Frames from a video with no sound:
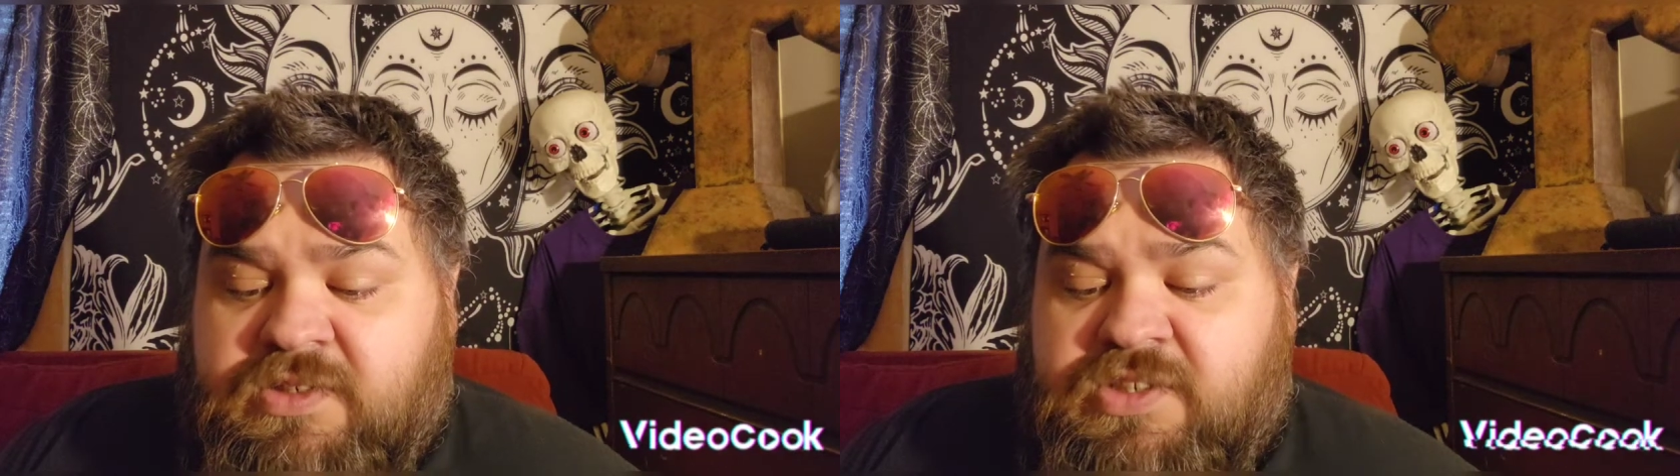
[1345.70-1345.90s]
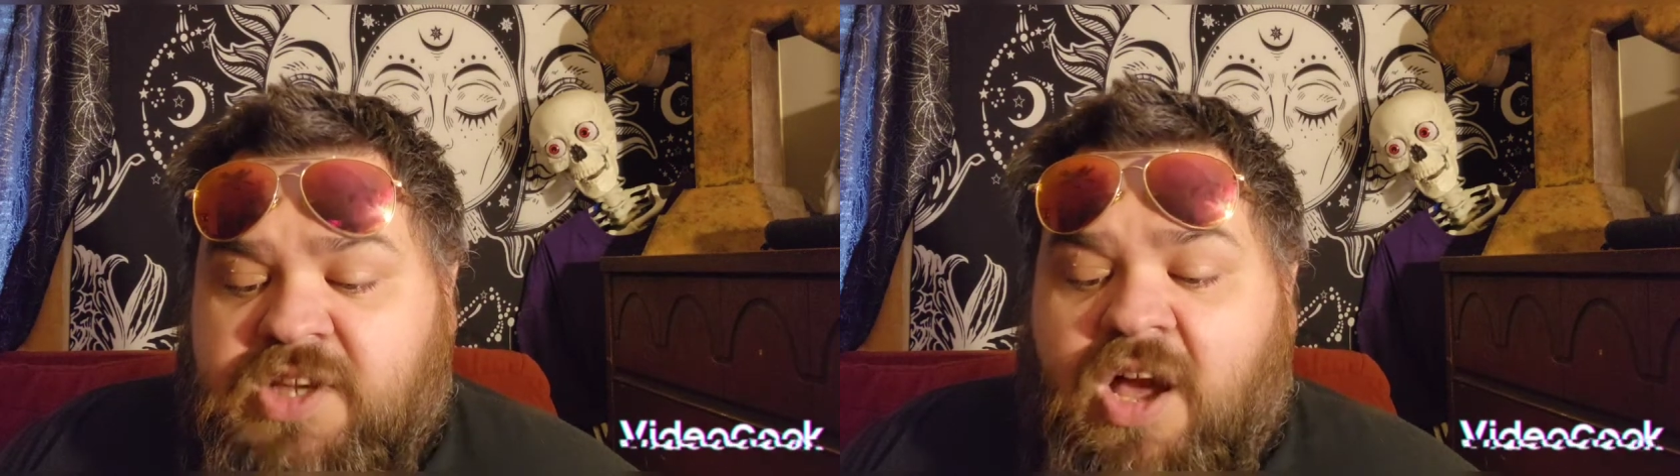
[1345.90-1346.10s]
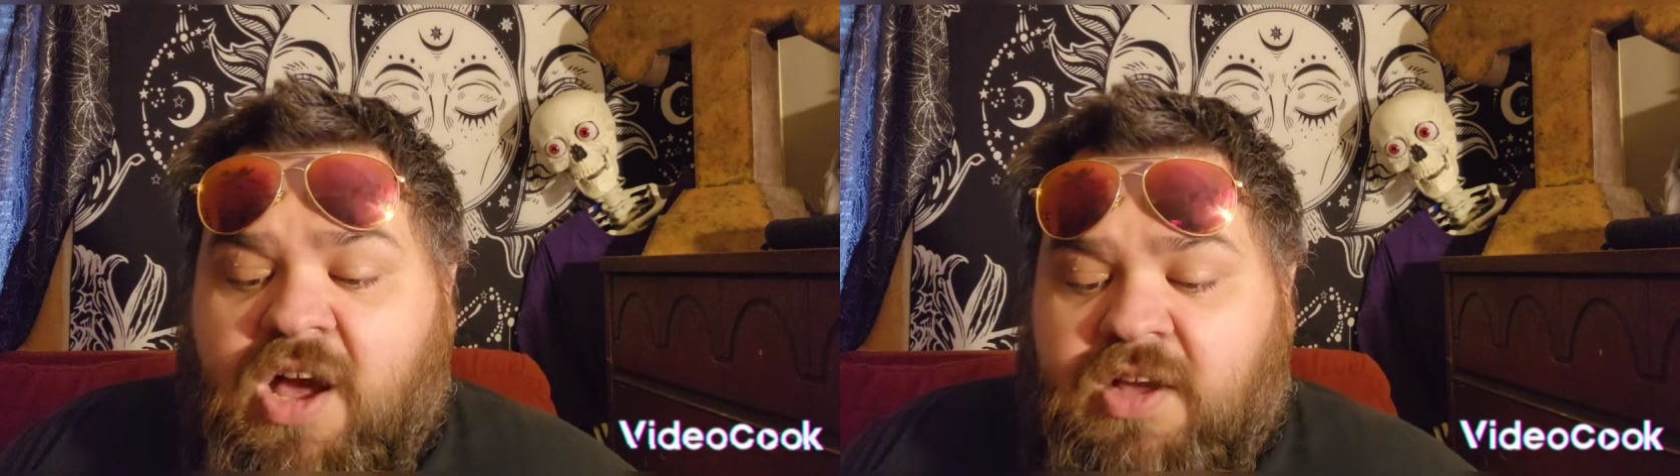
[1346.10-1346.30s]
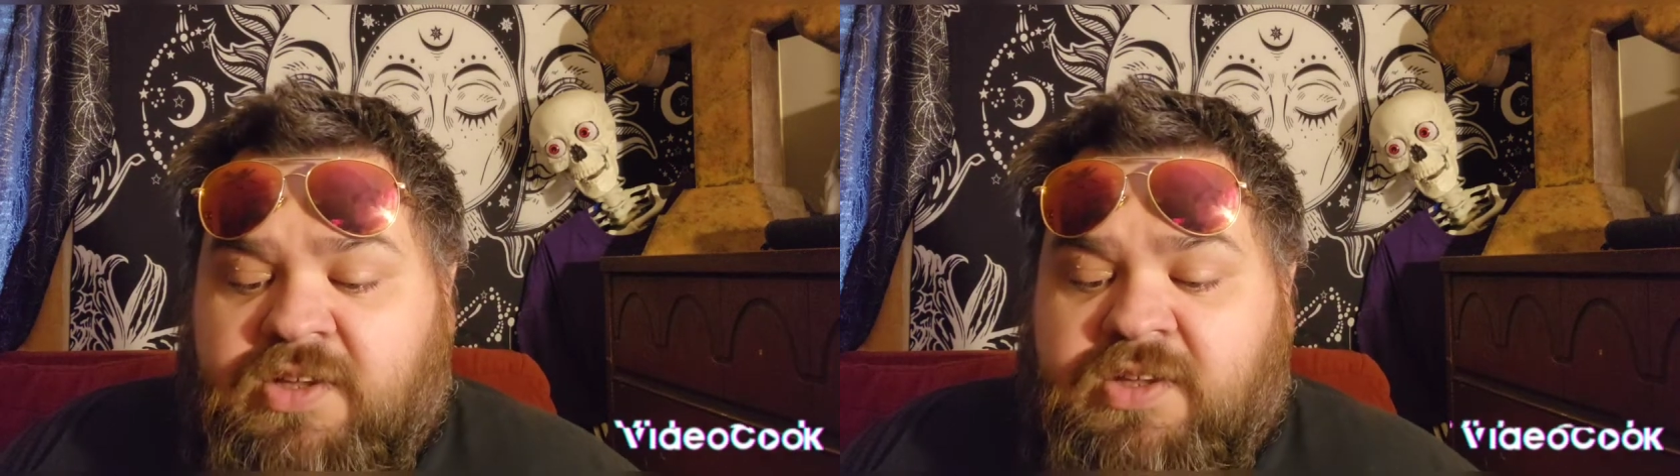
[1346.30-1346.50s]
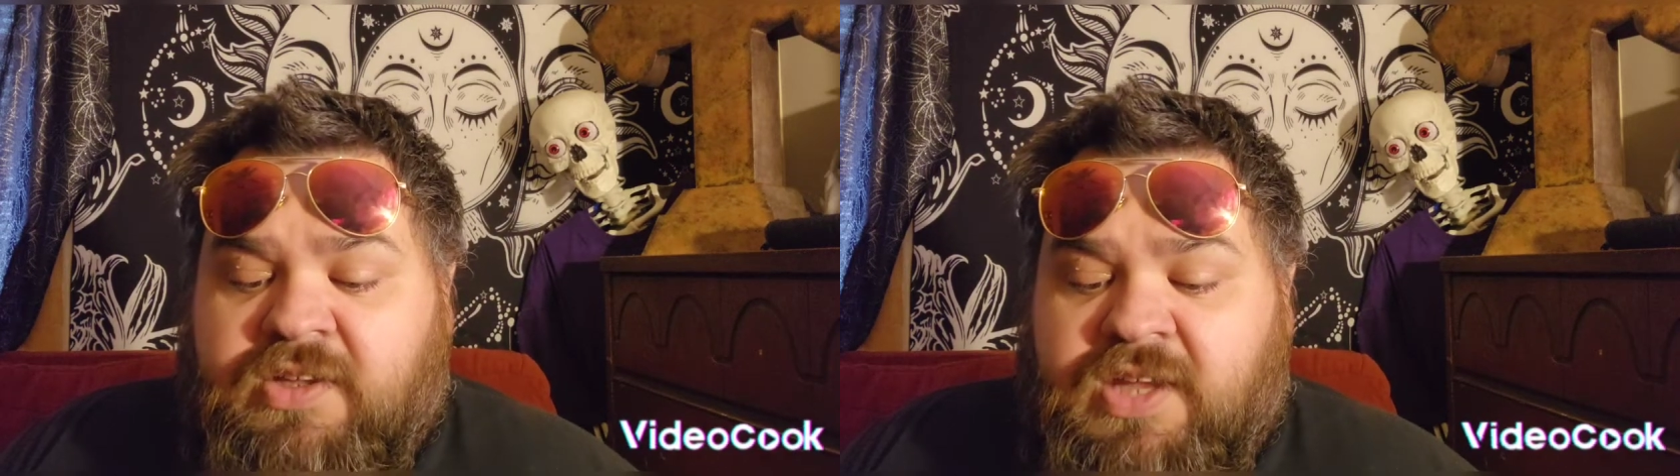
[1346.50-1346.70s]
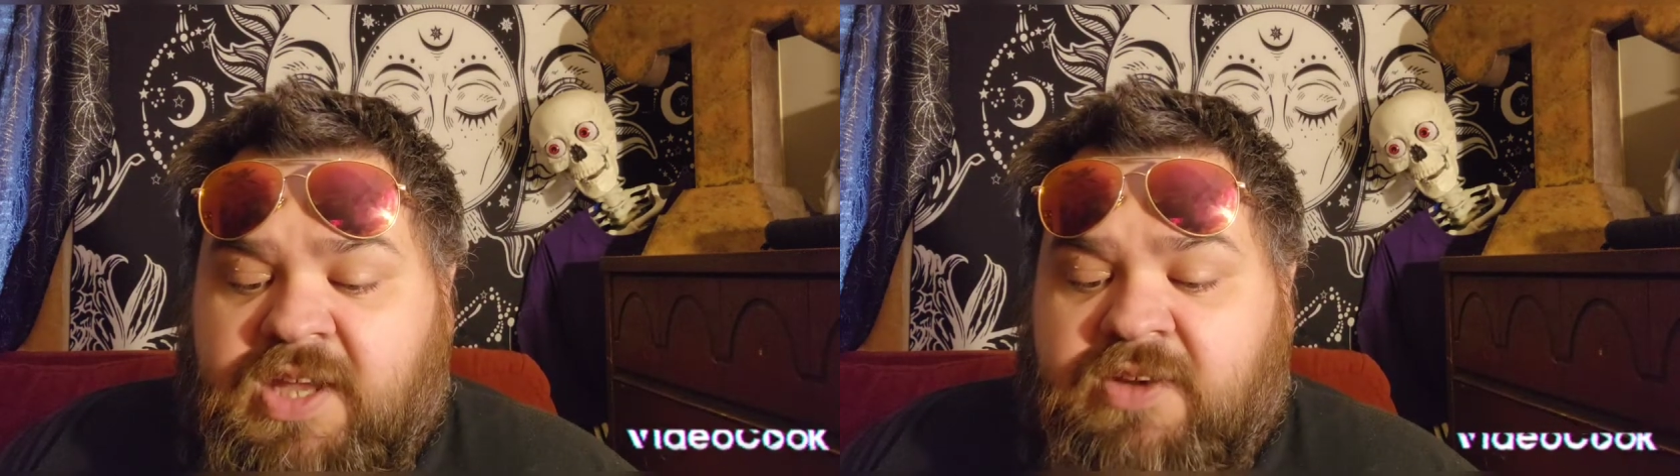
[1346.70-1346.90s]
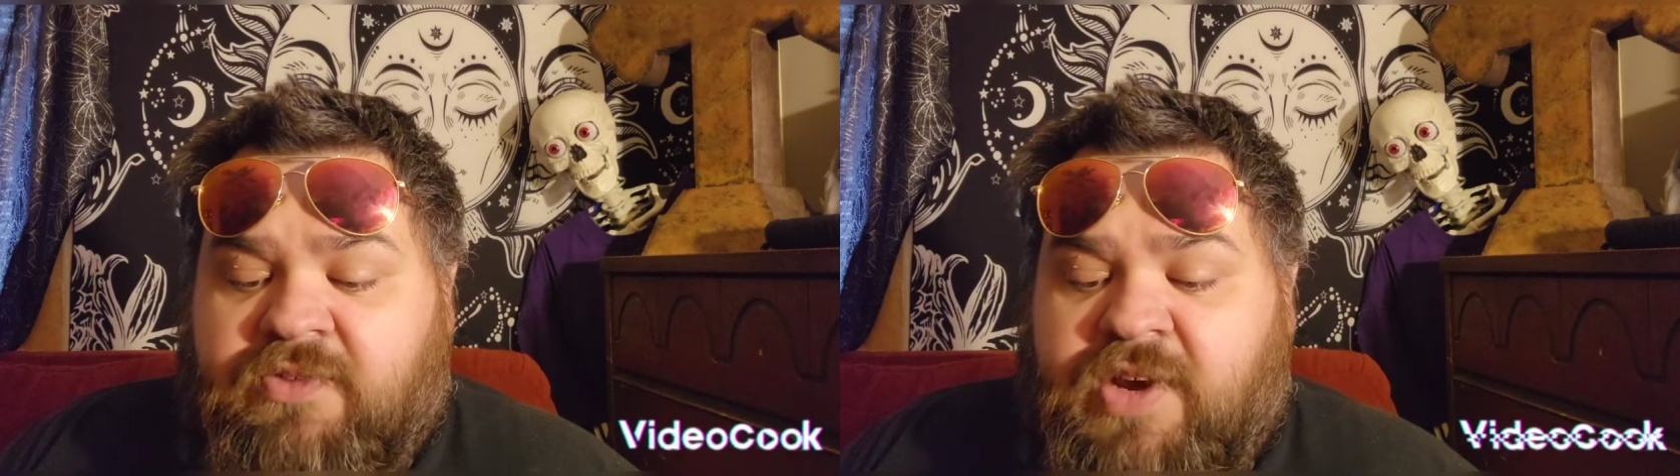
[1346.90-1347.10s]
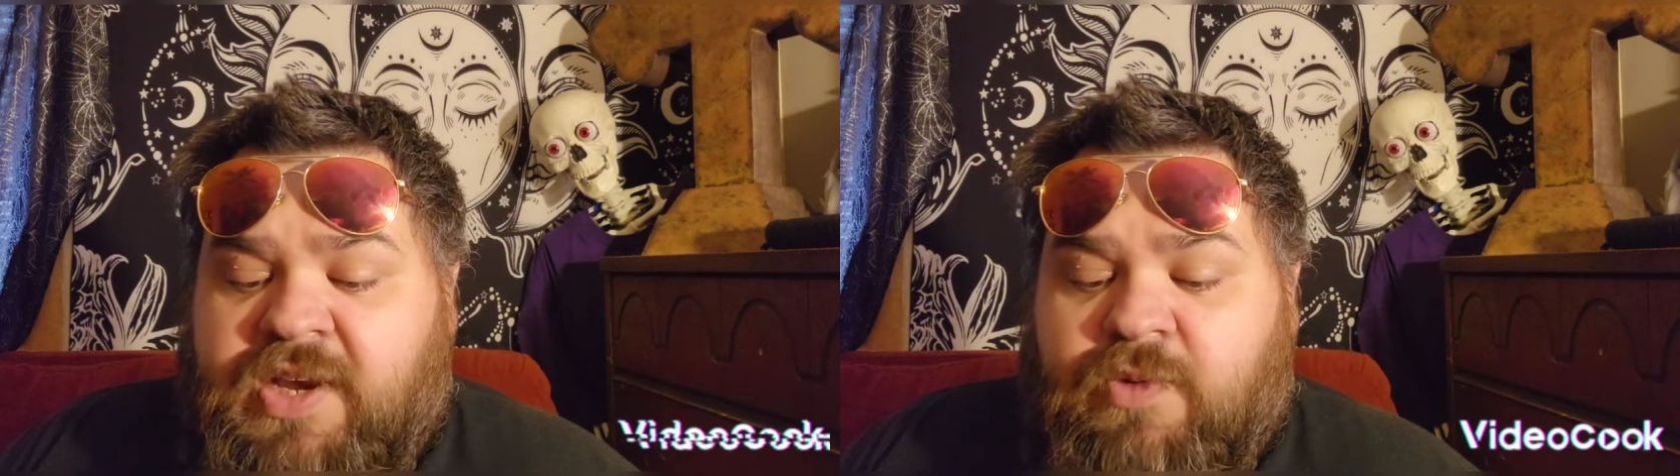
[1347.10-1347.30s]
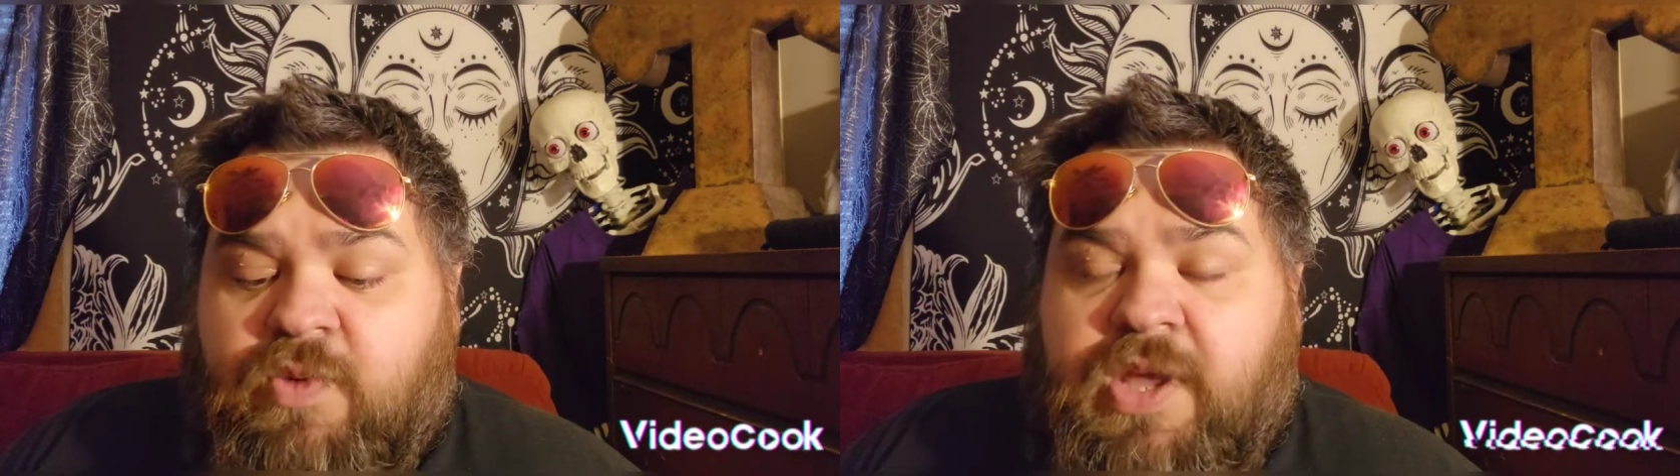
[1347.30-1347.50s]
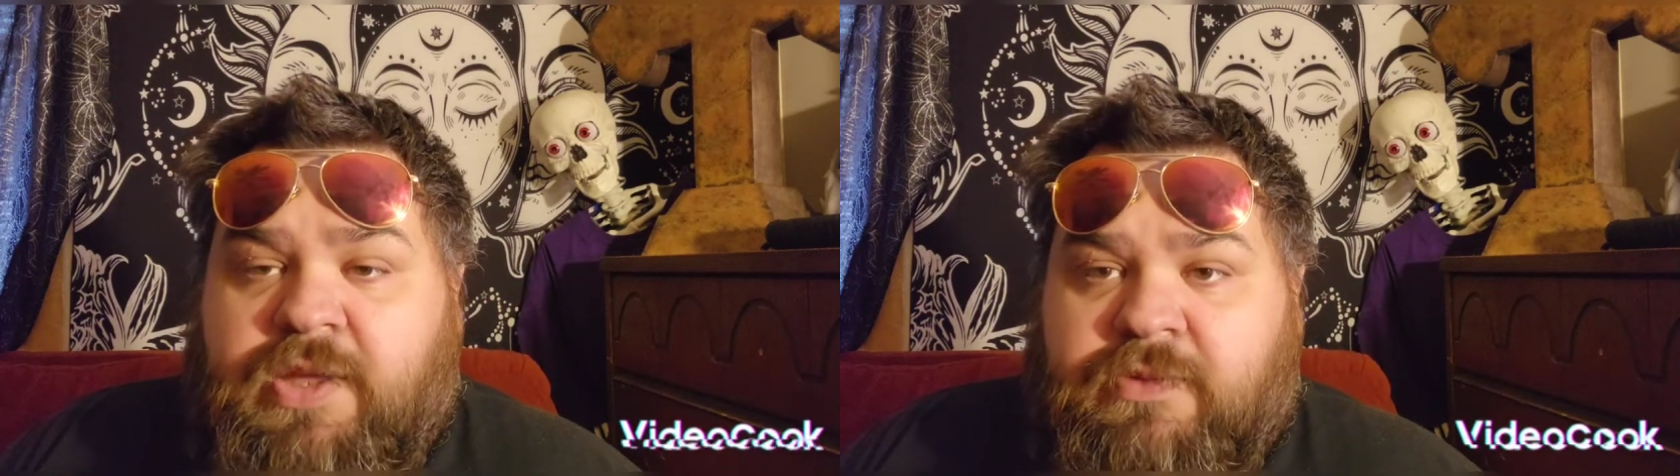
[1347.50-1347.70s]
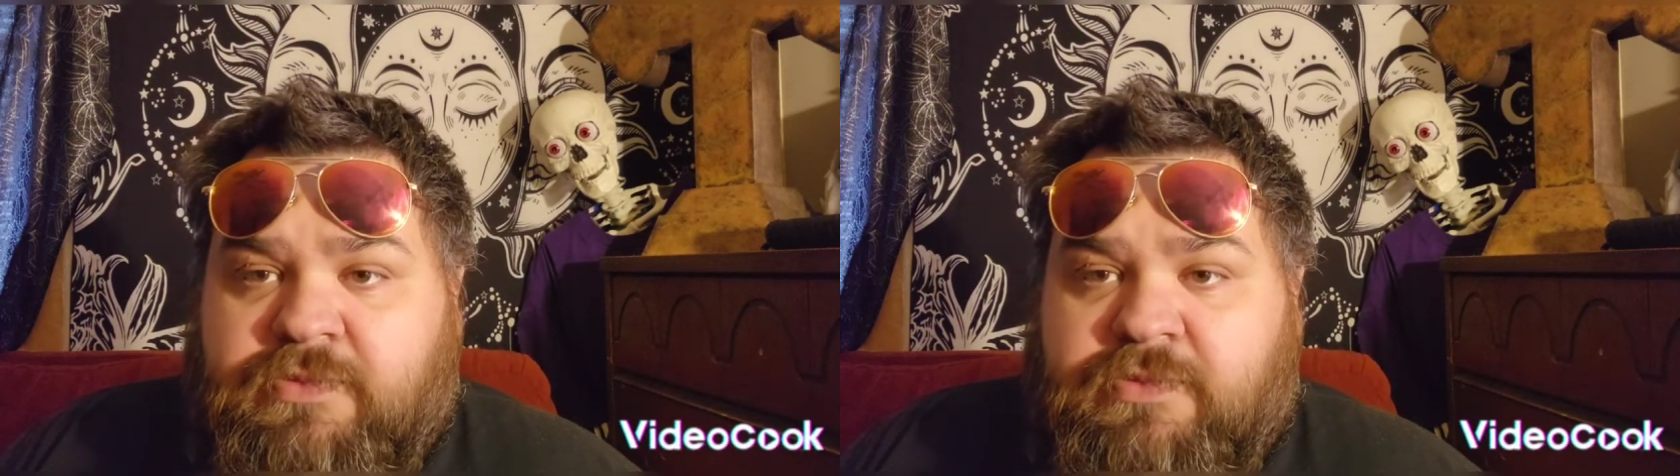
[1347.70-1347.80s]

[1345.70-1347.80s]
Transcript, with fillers: dock and ran away.